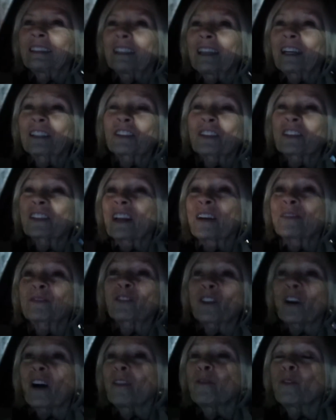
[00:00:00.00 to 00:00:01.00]
I just
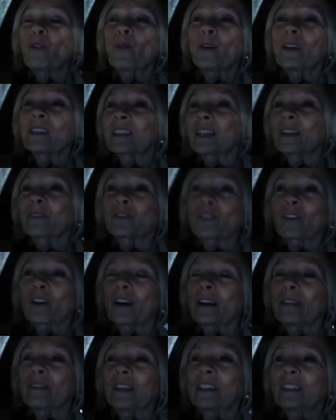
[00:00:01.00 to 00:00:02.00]
love, I've always loved
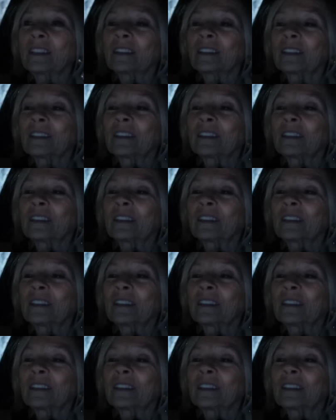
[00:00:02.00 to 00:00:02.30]
driving.